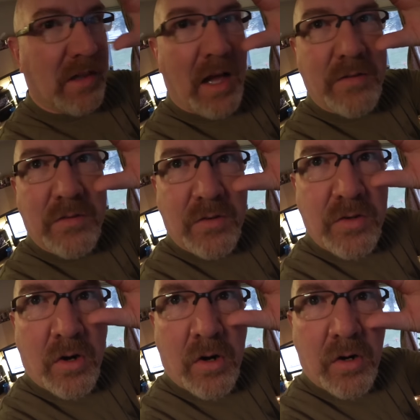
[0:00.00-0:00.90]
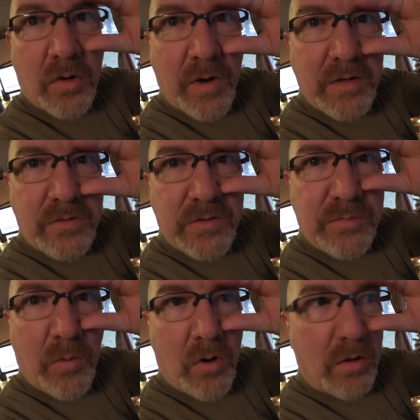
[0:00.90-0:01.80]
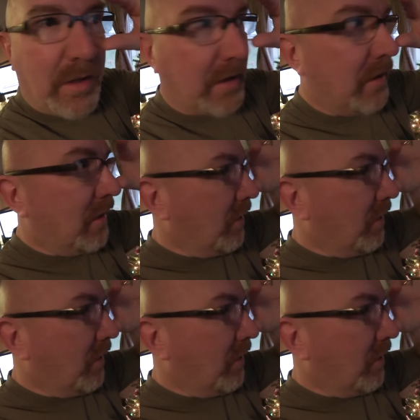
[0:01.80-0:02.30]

glasses are quite small. Like